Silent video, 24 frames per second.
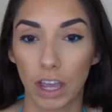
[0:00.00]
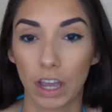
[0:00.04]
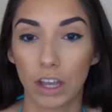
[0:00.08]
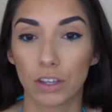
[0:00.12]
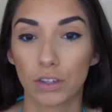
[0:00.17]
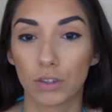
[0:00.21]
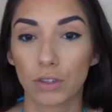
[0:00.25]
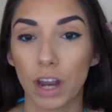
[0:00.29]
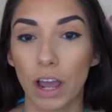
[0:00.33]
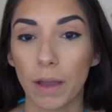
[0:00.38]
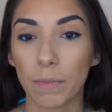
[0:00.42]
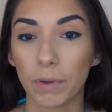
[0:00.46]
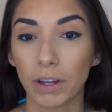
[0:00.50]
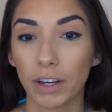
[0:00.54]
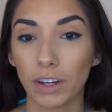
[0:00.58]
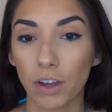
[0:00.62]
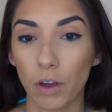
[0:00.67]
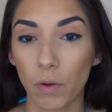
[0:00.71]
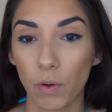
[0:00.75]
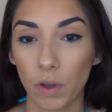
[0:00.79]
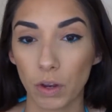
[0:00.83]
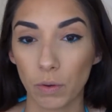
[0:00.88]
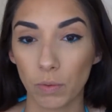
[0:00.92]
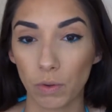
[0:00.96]
So now I'm going to
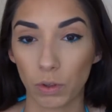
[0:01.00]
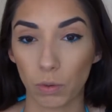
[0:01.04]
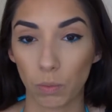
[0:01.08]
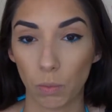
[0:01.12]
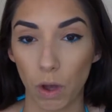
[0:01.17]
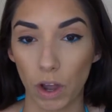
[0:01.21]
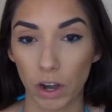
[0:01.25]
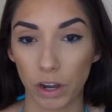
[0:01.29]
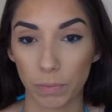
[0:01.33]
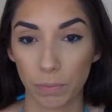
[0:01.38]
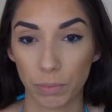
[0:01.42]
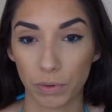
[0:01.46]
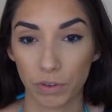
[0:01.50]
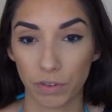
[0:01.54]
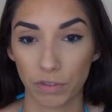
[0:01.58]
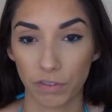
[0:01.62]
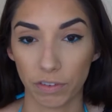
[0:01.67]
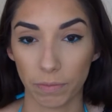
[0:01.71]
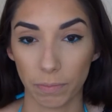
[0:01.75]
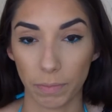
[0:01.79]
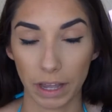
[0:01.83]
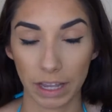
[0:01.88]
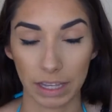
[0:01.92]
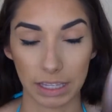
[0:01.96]
go in with
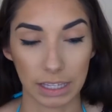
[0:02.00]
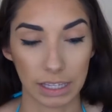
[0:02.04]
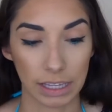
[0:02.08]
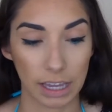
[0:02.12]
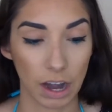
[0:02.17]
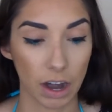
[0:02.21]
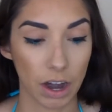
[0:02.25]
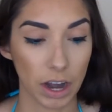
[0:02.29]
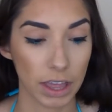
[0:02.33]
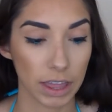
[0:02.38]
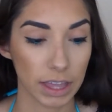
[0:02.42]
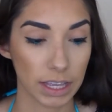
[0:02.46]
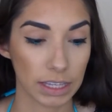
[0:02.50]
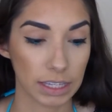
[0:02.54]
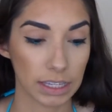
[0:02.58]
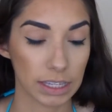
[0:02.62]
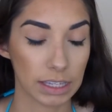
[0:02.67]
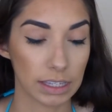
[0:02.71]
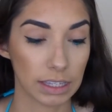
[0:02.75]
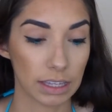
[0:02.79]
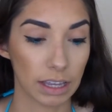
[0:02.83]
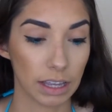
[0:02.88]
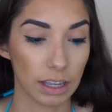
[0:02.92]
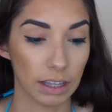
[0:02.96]
waterproof mascara. This
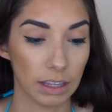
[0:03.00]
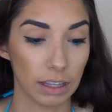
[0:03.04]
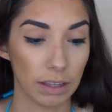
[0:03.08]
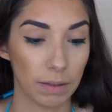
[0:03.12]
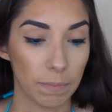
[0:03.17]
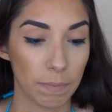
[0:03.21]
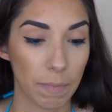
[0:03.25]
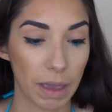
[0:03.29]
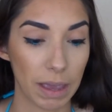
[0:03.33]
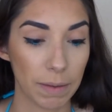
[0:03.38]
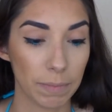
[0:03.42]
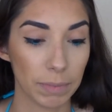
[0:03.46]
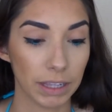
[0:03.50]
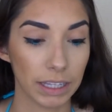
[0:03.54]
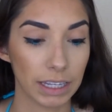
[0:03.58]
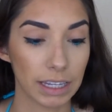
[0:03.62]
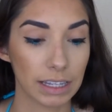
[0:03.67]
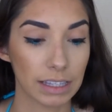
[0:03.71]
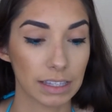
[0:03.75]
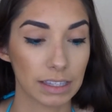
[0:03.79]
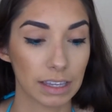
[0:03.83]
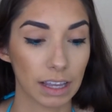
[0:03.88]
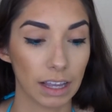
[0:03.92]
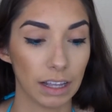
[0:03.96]
is
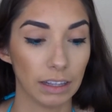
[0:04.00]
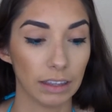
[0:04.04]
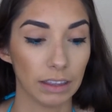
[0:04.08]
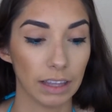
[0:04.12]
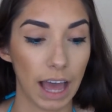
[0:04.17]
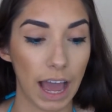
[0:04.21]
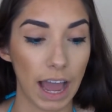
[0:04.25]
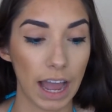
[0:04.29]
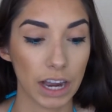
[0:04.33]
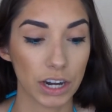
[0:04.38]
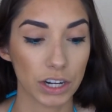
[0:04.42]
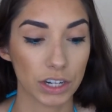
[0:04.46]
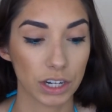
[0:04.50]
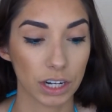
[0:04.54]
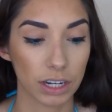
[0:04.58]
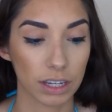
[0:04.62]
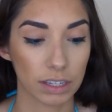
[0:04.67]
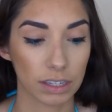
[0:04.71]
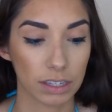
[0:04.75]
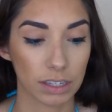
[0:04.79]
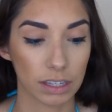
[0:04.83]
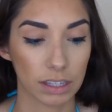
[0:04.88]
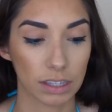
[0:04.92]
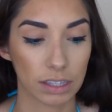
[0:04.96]
Maybelline's Lash
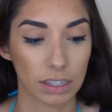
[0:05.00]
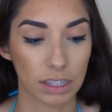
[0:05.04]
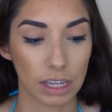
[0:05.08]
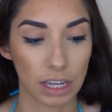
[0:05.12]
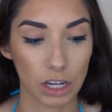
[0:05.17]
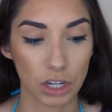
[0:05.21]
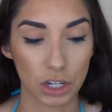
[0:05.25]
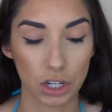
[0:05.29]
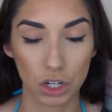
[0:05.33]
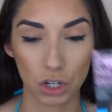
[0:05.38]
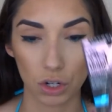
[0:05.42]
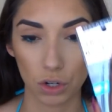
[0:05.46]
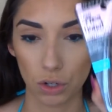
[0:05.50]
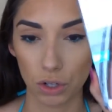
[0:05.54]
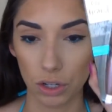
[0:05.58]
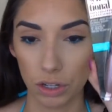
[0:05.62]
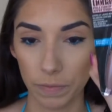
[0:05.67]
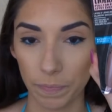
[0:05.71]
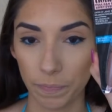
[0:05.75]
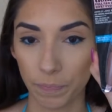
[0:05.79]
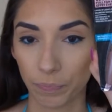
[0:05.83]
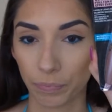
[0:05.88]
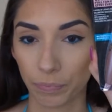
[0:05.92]
Sensational,